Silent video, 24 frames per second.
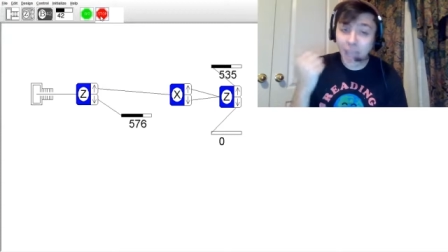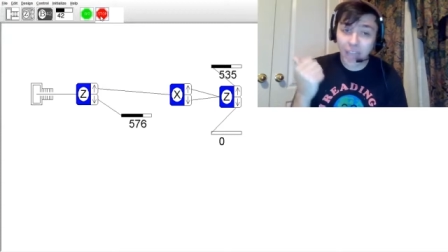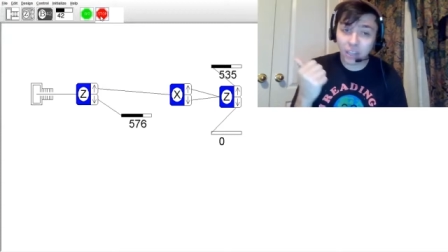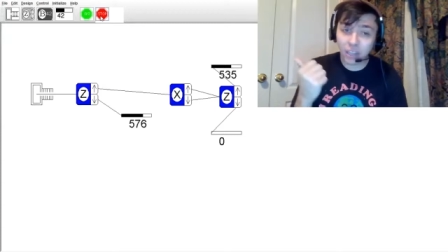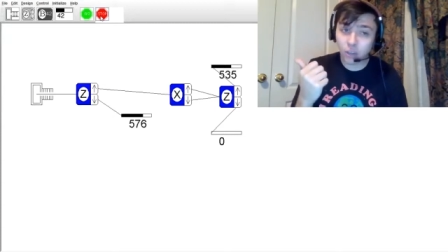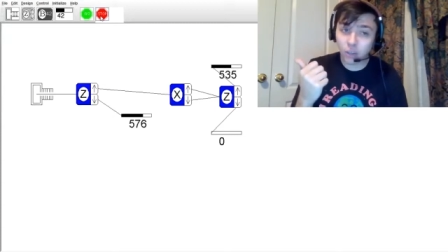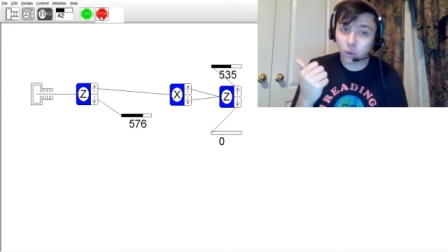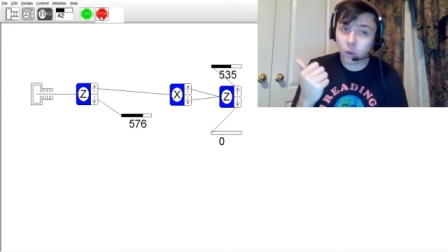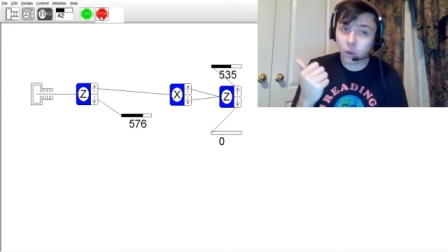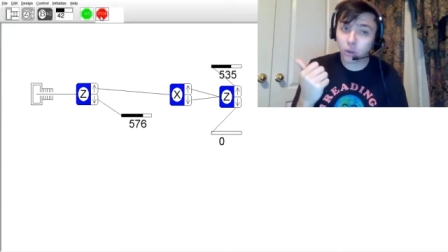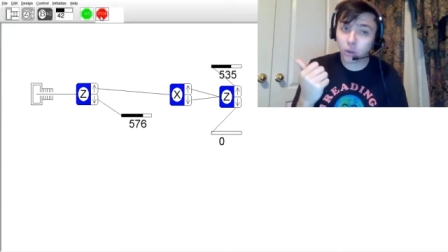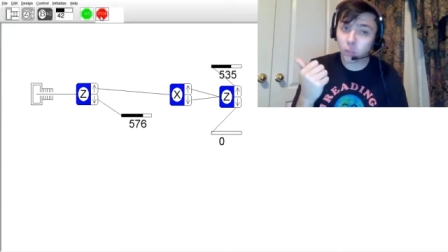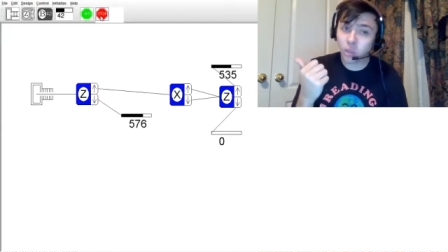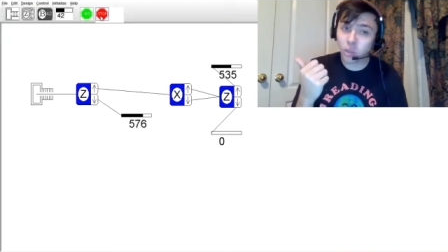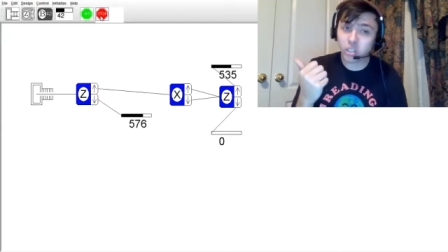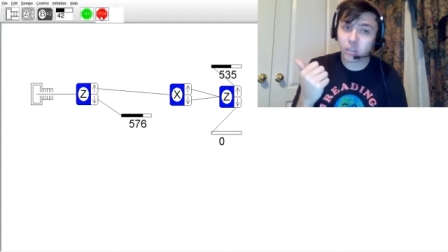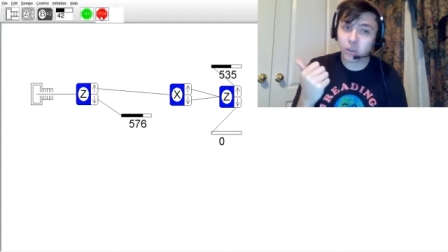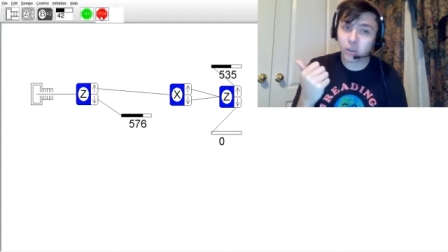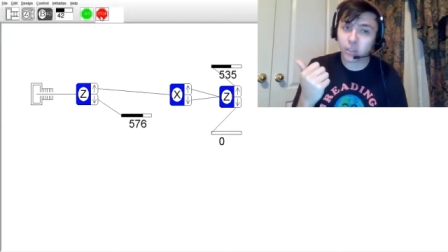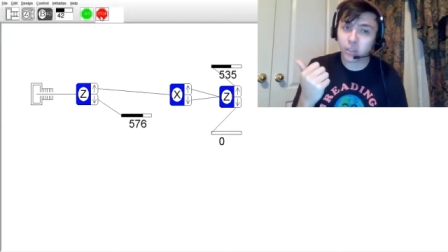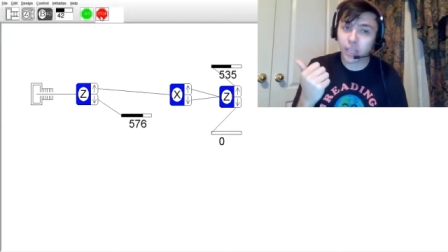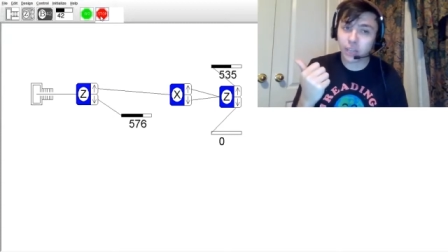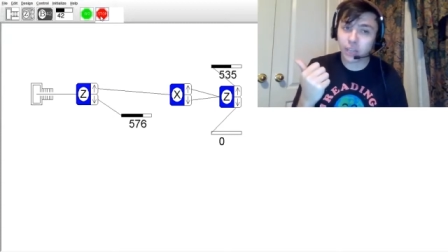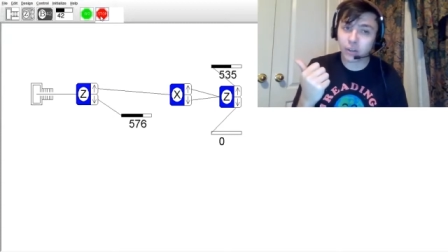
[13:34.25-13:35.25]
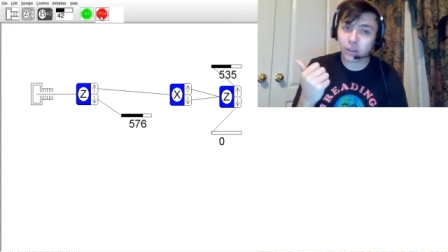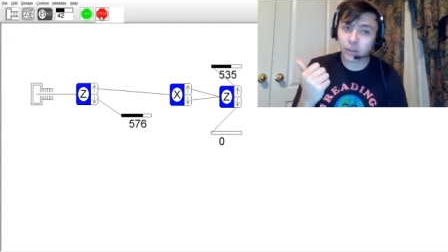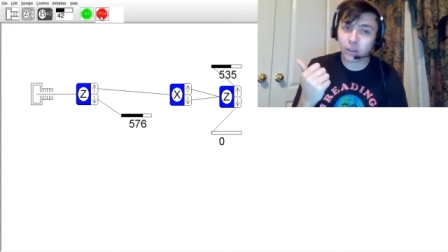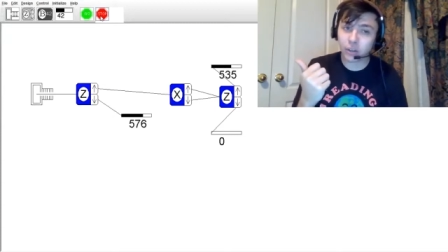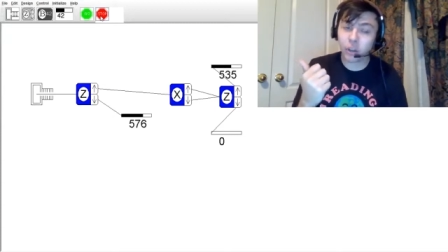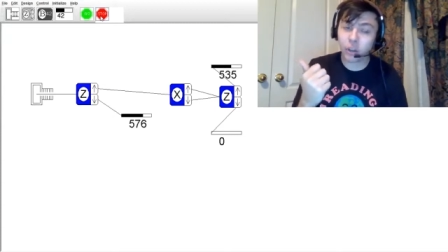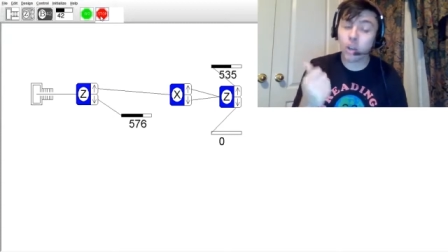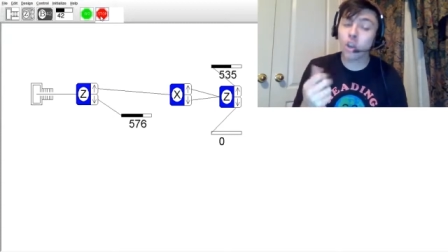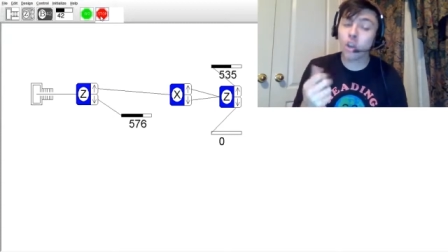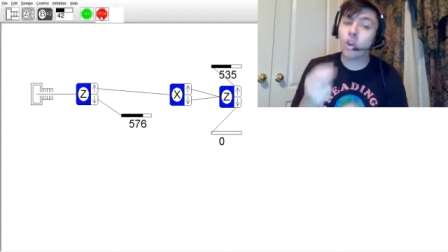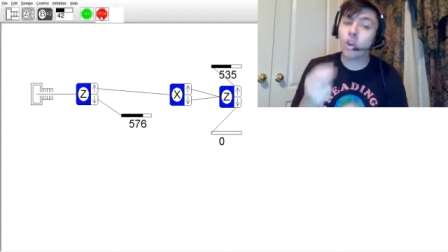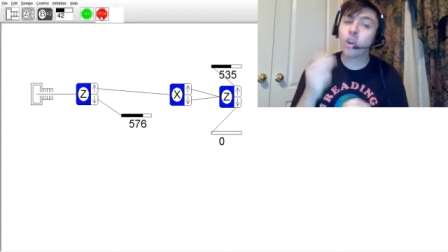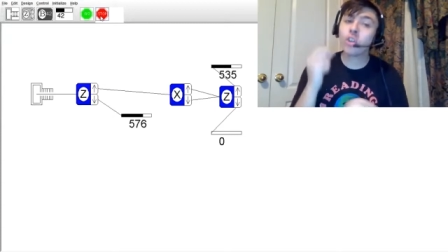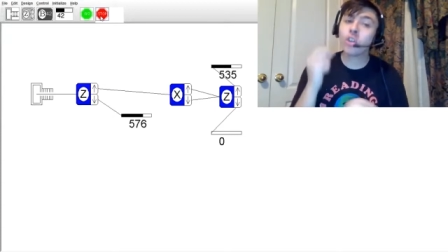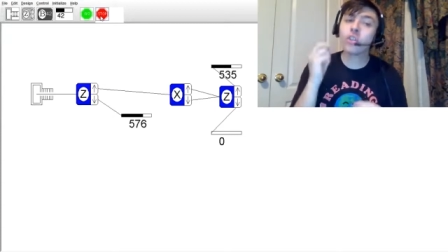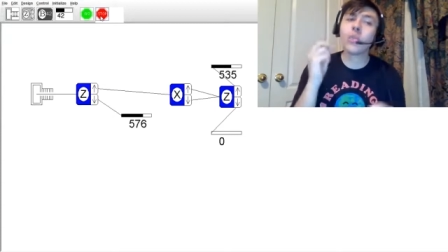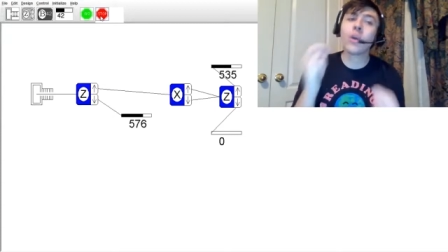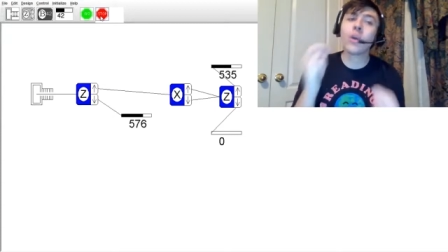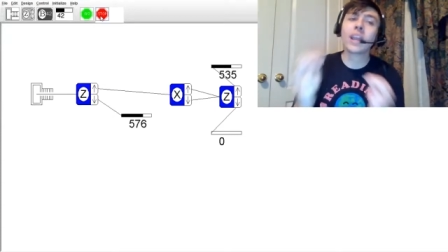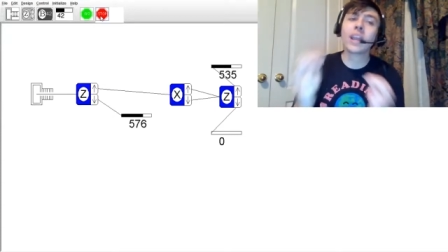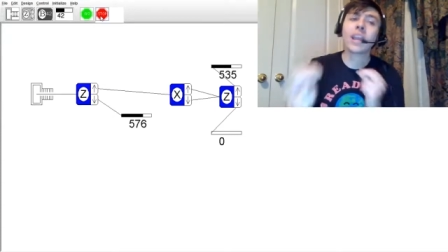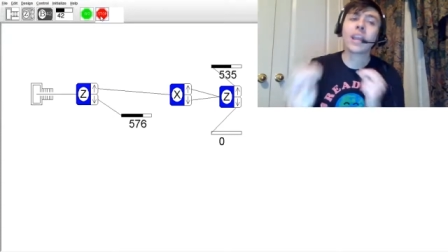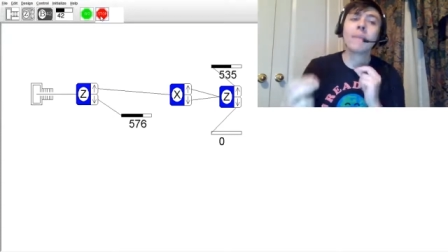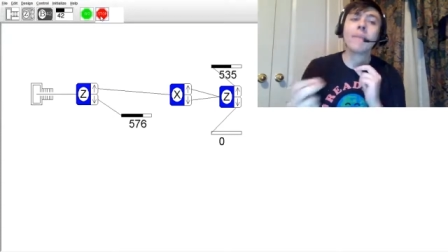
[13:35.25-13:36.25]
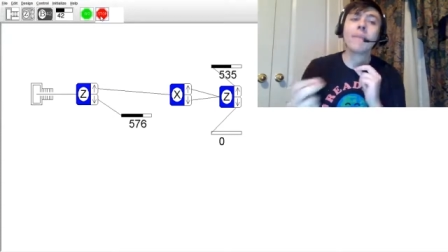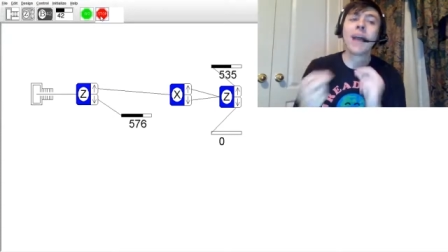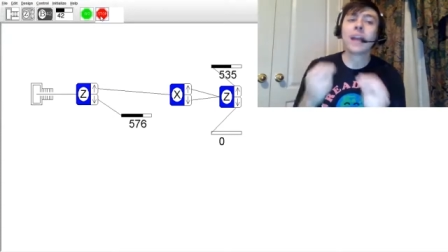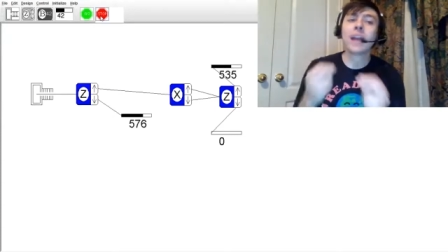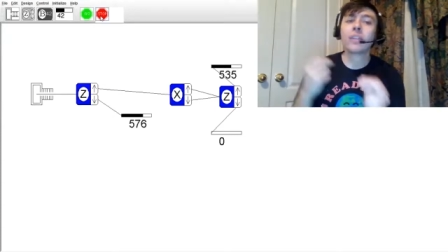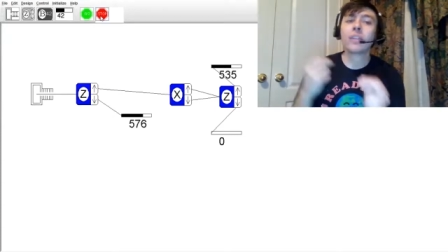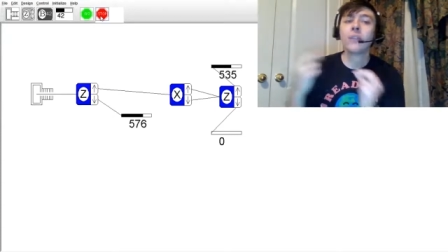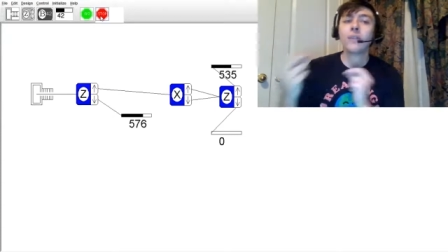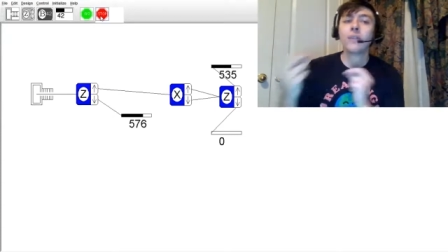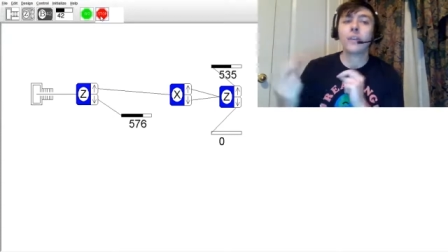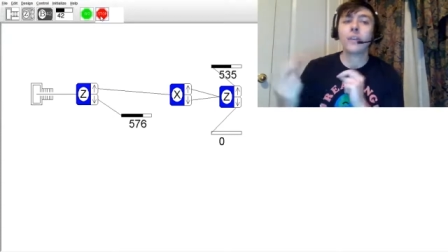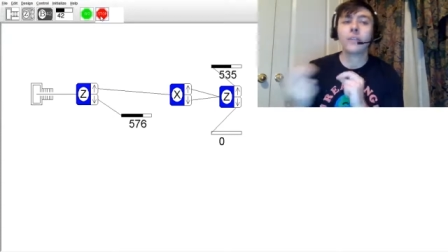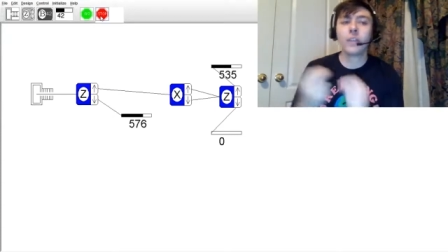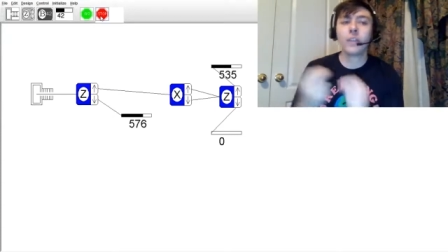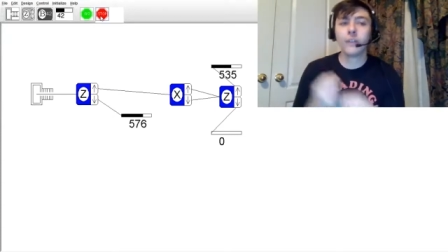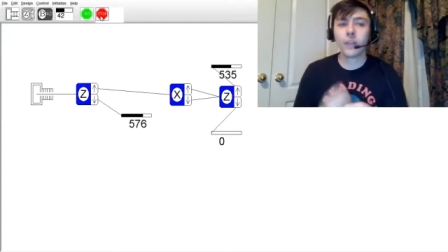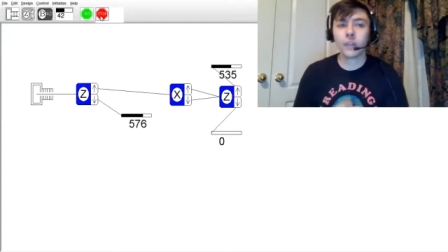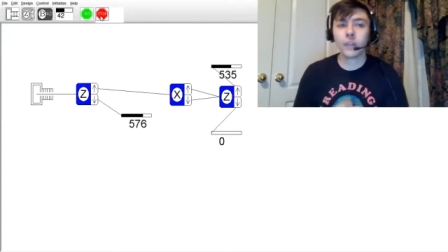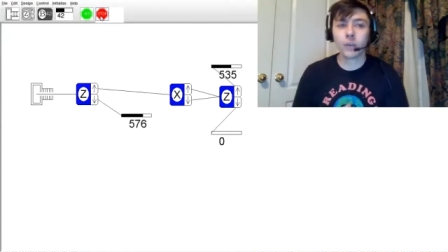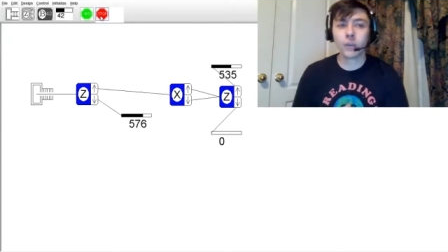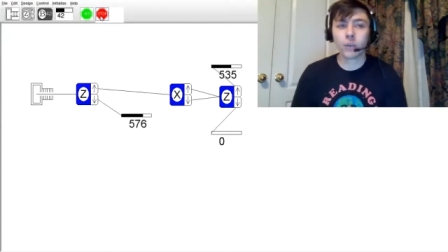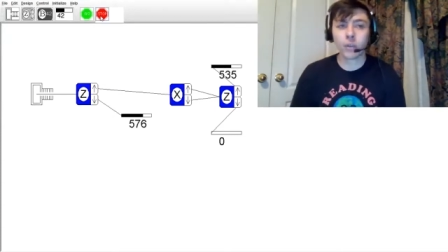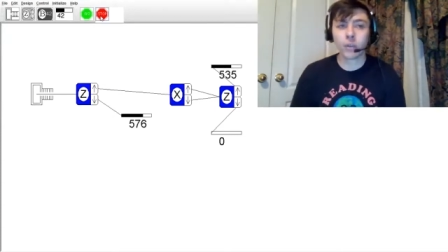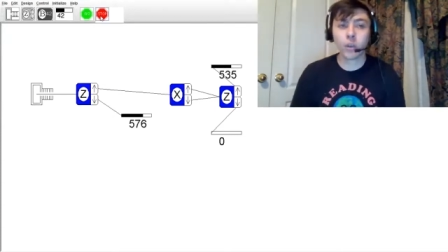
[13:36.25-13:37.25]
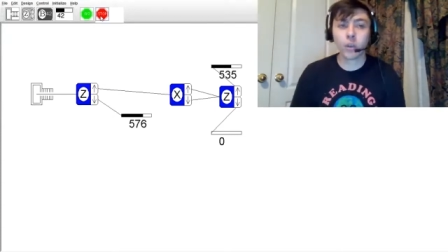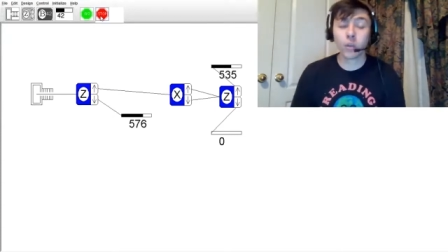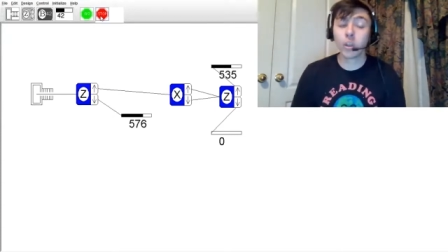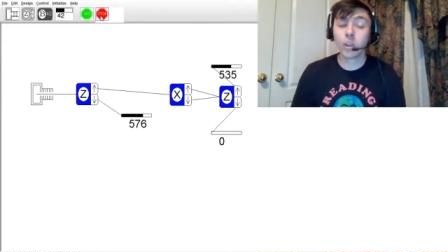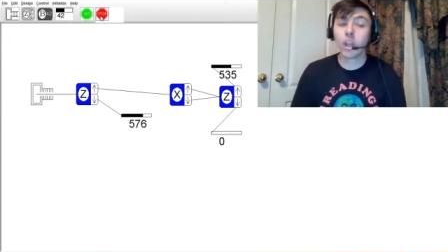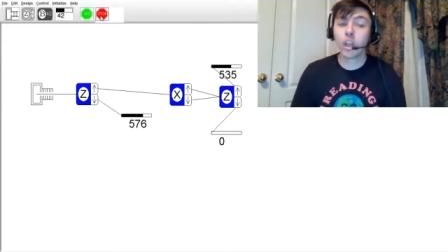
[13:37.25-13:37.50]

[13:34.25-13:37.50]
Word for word: to our original detector do I get back the 50-50 result?